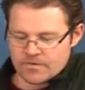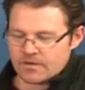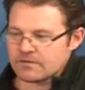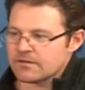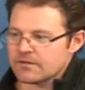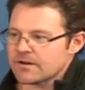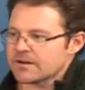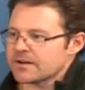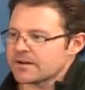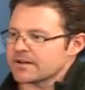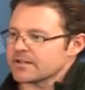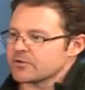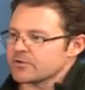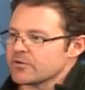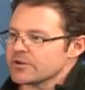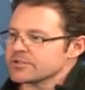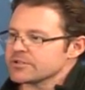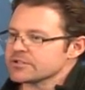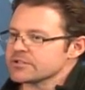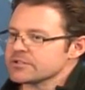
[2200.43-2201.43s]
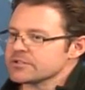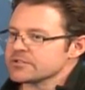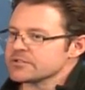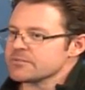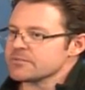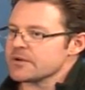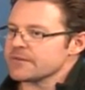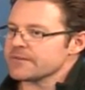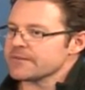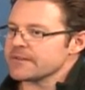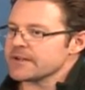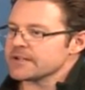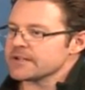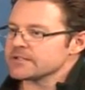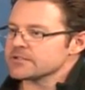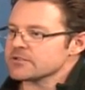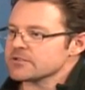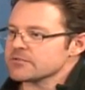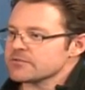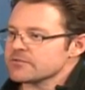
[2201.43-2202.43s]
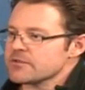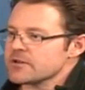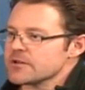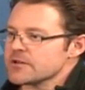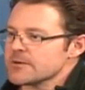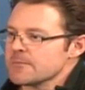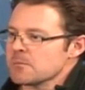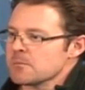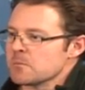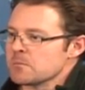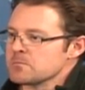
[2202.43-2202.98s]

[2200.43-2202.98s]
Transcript: All right, any questions about that so far?